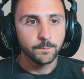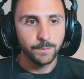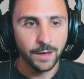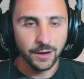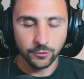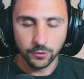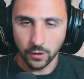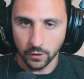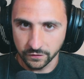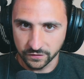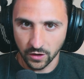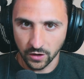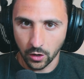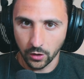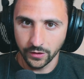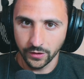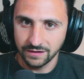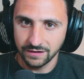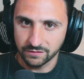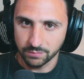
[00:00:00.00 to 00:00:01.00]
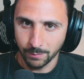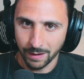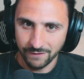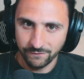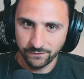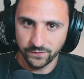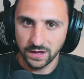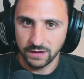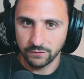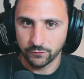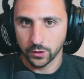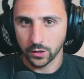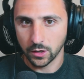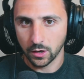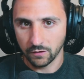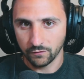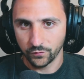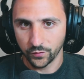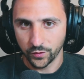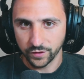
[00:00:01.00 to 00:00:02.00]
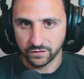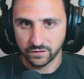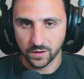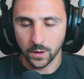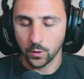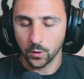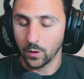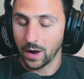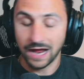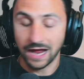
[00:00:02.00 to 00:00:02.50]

Better Call Saul is my favorite of the two.